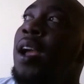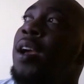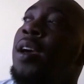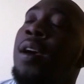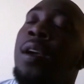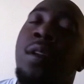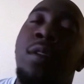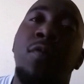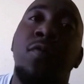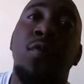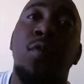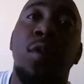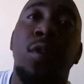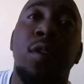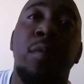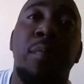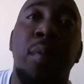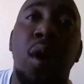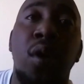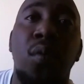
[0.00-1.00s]
couldn't
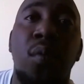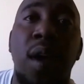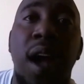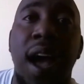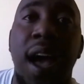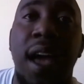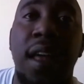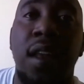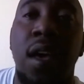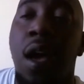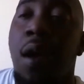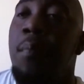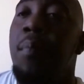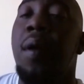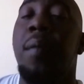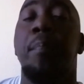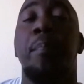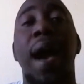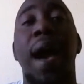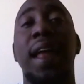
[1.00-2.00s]
afford the boat ride.
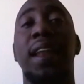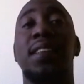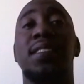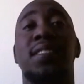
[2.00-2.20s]
But by